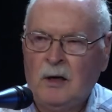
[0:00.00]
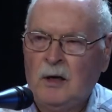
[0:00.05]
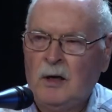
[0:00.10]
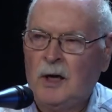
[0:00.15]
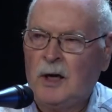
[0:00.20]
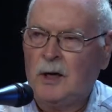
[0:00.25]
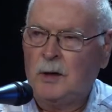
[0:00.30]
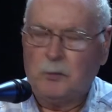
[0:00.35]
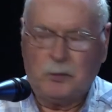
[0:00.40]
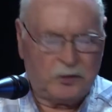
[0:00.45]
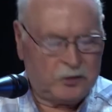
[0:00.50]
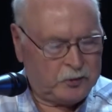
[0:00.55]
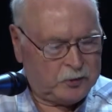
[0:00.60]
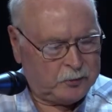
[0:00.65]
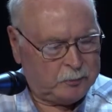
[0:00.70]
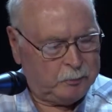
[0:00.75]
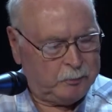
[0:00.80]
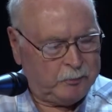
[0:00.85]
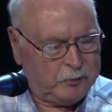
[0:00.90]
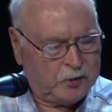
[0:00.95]
and it
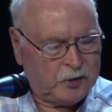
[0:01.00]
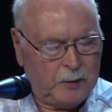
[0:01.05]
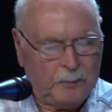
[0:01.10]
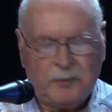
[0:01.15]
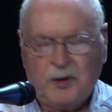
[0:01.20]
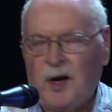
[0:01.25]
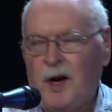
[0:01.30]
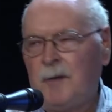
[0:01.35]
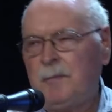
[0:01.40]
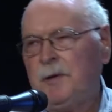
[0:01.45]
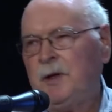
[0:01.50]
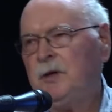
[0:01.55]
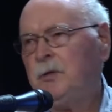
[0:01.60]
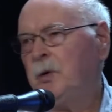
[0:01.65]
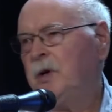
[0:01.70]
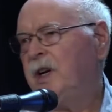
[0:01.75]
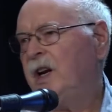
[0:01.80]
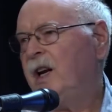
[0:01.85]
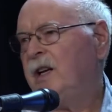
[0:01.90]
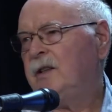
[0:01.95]
was sometime
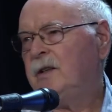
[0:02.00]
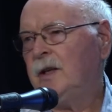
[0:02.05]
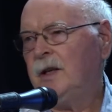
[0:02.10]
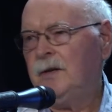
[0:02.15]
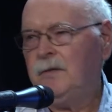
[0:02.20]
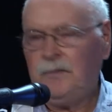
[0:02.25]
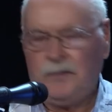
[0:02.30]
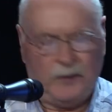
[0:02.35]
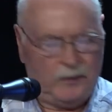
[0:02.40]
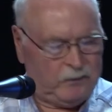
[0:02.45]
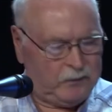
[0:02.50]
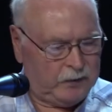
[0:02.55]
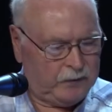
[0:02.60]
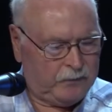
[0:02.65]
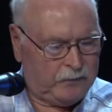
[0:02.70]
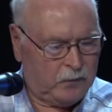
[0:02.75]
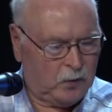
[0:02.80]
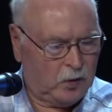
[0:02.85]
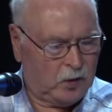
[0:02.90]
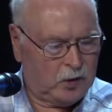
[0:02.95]
between
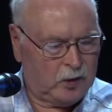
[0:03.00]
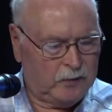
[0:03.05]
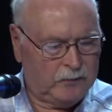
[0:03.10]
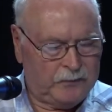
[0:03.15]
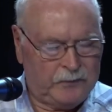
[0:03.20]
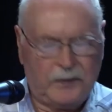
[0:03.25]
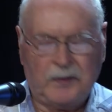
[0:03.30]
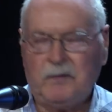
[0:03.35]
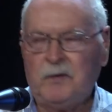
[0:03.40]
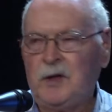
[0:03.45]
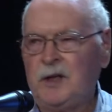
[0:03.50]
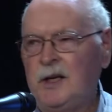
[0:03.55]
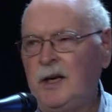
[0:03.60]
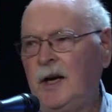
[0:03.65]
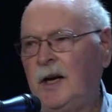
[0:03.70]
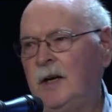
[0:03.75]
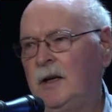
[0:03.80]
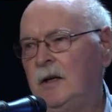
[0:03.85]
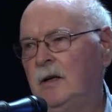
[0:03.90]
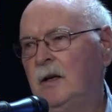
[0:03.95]
1854 and
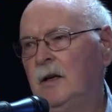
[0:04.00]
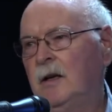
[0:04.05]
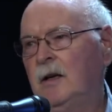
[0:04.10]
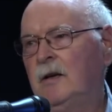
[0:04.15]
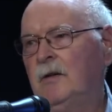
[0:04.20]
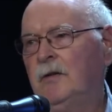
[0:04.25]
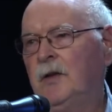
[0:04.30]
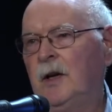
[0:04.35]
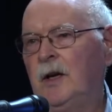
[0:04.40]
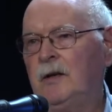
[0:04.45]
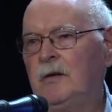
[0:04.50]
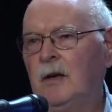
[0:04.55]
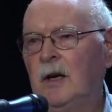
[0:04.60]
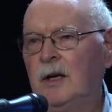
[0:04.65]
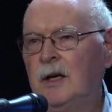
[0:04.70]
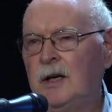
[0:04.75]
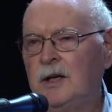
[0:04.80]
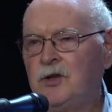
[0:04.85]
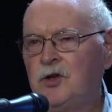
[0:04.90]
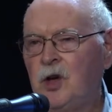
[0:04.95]
58 that
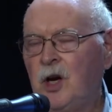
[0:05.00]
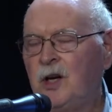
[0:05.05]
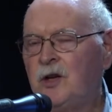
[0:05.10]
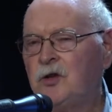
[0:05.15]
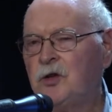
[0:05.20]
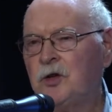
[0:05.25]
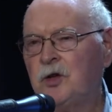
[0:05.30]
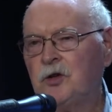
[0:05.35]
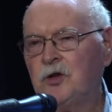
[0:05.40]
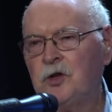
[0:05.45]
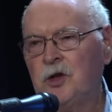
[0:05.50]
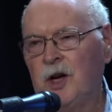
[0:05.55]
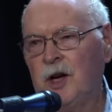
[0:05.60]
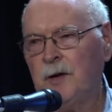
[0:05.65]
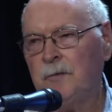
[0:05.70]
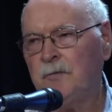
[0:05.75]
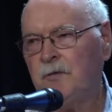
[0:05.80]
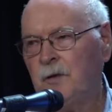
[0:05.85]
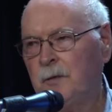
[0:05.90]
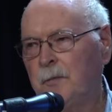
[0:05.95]
he changed his
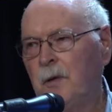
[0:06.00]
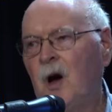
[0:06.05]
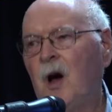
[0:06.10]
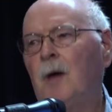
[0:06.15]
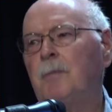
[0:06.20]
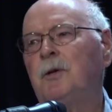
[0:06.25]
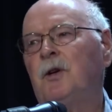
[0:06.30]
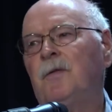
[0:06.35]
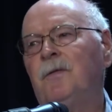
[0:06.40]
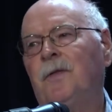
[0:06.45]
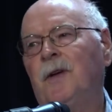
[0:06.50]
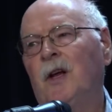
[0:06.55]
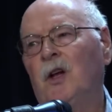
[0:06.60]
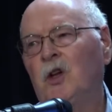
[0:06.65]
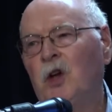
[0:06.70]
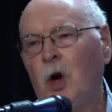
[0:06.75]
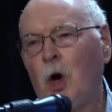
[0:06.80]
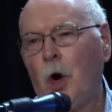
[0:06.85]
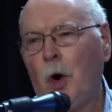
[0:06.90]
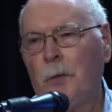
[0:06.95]
name from
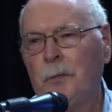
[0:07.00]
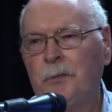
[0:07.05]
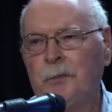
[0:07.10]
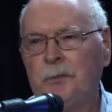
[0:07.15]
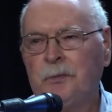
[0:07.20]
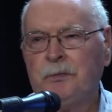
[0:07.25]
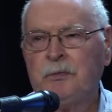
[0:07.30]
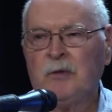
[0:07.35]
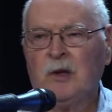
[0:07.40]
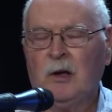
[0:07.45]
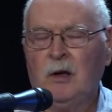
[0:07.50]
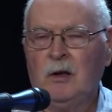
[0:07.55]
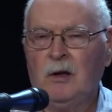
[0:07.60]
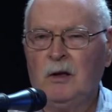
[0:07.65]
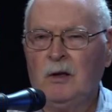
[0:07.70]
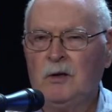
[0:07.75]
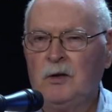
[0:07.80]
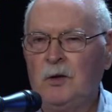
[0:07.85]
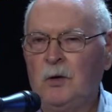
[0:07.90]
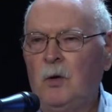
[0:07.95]
Haberfellner
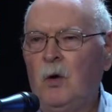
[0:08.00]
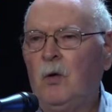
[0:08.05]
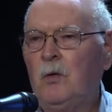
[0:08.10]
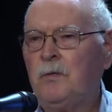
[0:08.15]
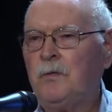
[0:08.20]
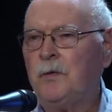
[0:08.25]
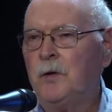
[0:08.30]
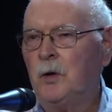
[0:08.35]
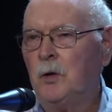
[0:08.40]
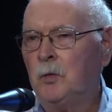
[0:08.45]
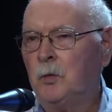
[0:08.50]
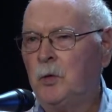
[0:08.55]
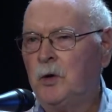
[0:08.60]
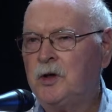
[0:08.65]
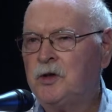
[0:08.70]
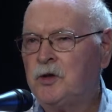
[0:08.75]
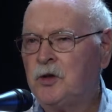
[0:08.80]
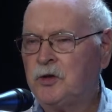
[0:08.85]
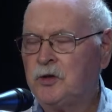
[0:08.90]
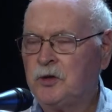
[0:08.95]
to Oatfield,
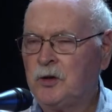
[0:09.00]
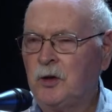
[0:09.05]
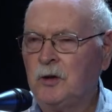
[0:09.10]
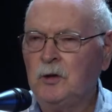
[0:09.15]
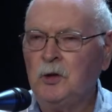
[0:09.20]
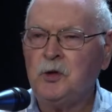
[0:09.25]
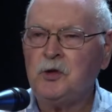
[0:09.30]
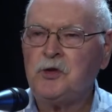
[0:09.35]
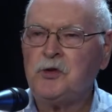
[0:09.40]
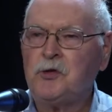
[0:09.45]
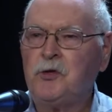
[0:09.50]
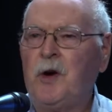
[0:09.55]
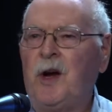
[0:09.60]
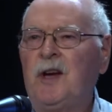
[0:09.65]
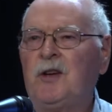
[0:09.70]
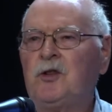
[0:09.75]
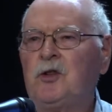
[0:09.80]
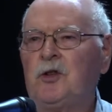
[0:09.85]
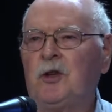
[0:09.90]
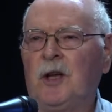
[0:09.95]
which is a loose
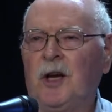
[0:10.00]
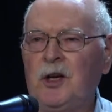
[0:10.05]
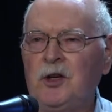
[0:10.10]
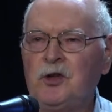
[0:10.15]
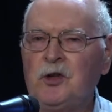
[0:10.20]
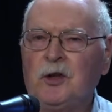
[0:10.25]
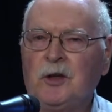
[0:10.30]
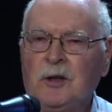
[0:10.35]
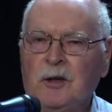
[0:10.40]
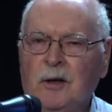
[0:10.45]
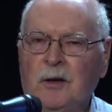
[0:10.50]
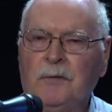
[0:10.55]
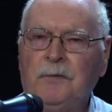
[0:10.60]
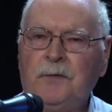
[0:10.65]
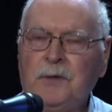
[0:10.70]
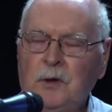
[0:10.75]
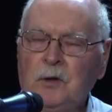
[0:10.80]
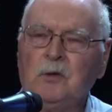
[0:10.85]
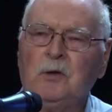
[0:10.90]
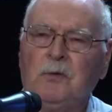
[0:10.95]
translation of
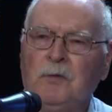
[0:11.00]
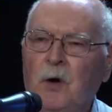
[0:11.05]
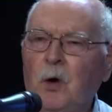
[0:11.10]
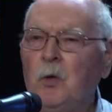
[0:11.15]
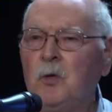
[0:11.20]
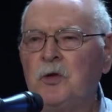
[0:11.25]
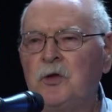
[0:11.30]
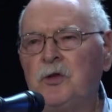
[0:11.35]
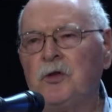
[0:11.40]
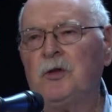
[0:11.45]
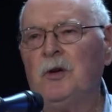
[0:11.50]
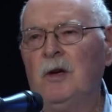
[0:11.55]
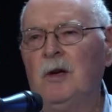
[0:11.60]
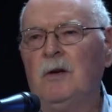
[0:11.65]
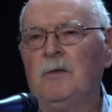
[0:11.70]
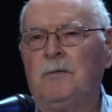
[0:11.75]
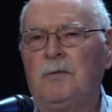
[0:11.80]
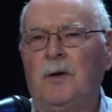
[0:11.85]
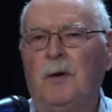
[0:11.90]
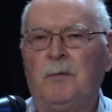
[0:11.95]
field of oats
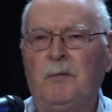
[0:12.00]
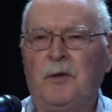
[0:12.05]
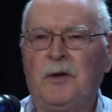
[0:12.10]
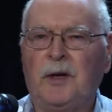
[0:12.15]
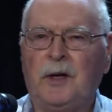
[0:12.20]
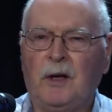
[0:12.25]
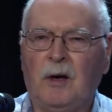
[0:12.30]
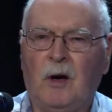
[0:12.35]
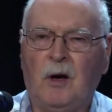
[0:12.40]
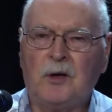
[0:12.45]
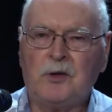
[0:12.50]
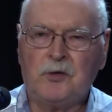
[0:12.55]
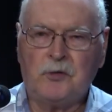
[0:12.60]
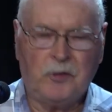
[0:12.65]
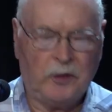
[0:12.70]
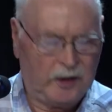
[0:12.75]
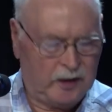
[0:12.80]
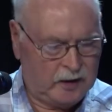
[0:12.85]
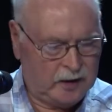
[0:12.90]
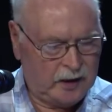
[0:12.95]
from the
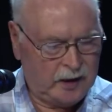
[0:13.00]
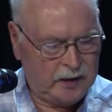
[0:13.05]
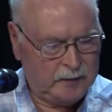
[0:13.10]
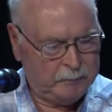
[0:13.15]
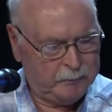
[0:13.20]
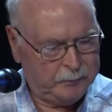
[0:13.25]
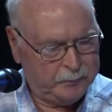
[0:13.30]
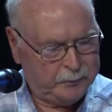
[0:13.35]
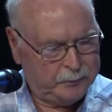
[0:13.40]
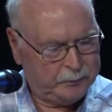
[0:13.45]
Austrian name.